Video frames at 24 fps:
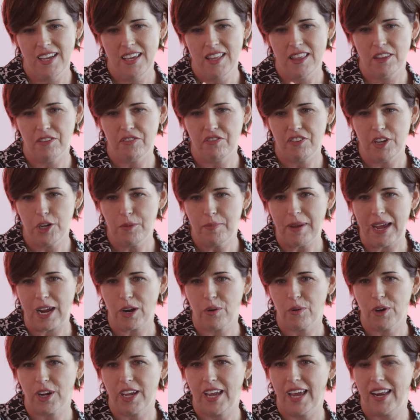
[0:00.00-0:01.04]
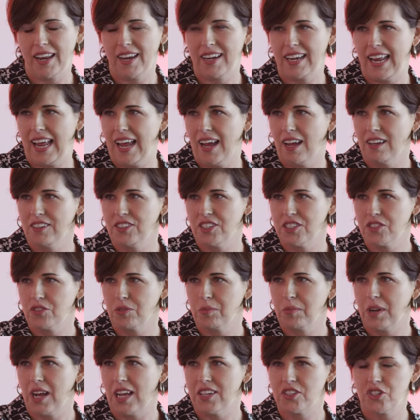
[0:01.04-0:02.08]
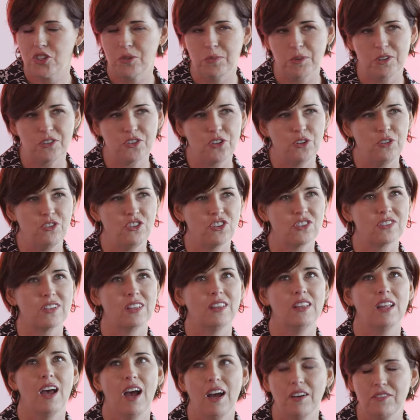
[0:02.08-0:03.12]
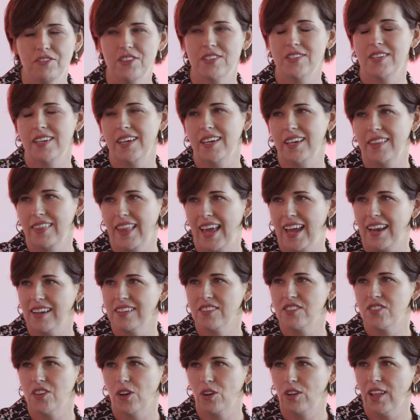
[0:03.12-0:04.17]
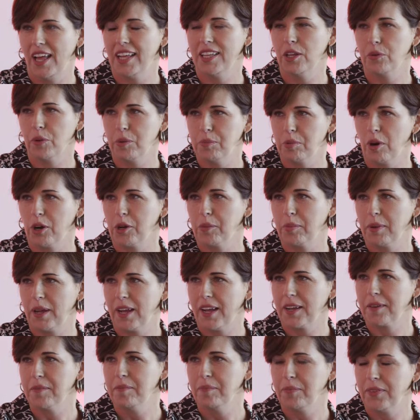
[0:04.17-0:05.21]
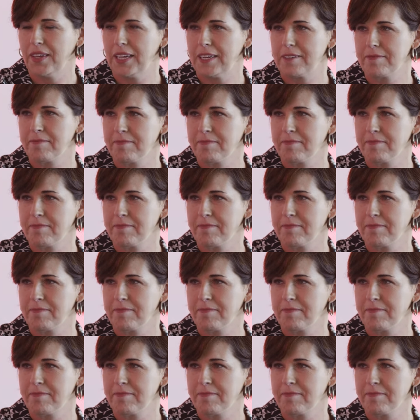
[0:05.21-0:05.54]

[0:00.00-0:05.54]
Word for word: the feedback we're getting now just from customers who just love seeing that oh, and sure. so glad that we brought it back. Yeah.